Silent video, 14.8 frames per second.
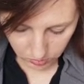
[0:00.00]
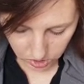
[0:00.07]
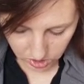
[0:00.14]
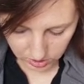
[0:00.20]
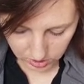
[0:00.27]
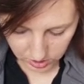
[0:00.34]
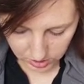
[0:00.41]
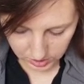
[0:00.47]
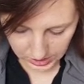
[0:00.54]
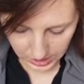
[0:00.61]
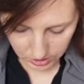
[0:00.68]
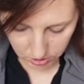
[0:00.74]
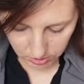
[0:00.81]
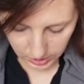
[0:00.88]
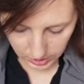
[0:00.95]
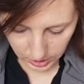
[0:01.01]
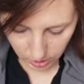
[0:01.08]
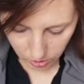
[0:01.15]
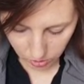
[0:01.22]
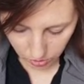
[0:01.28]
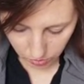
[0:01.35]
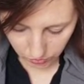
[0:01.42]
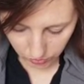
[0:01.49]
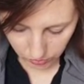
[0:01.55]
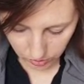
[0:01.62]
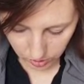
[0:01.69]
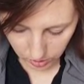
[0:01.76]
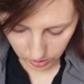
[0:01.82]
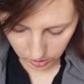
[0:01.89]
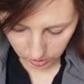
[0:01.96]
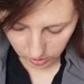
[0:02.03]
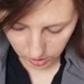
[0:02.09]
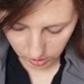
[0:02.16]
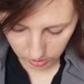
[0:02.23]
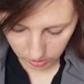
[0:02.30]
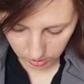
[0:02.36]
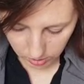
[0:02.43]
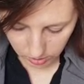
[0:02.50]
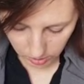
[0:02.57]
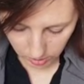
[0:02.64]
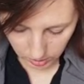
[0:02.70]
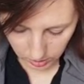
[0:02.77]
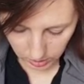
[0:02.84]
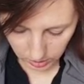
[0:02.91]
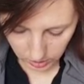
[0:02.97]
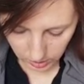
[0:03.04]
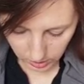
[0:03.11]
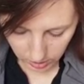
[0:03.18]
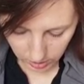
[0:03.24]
which is the standard angle for the cutter in an